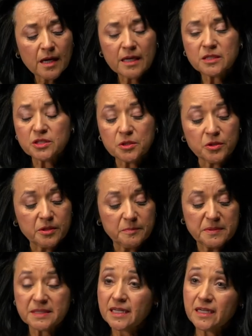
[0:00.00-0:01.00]
I just heard
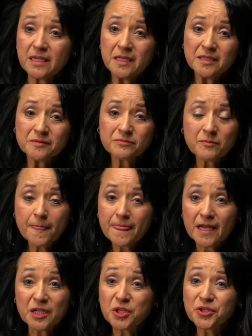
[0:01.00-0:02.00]
him say,
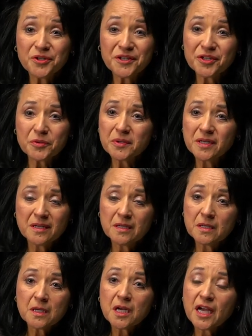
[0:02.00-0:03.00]
I knew you.
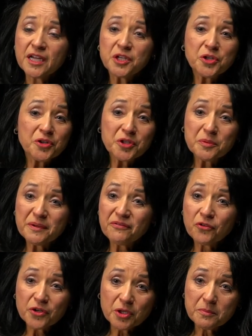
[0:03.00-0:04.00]
I knew you
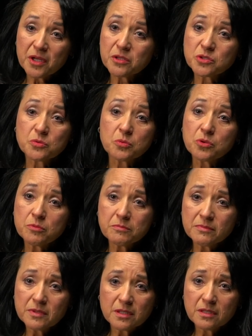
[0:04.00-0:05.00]
before your mother's womb.
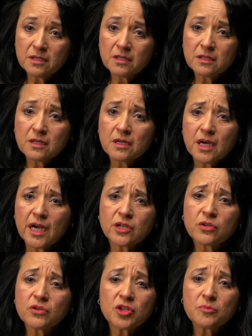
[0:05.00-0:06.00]
I
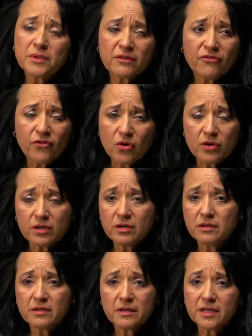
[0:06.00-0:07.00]
knew you before
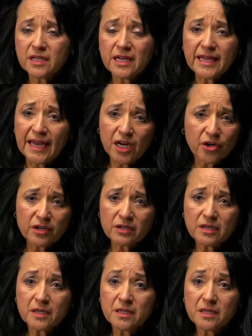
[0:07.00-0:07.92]
the anger.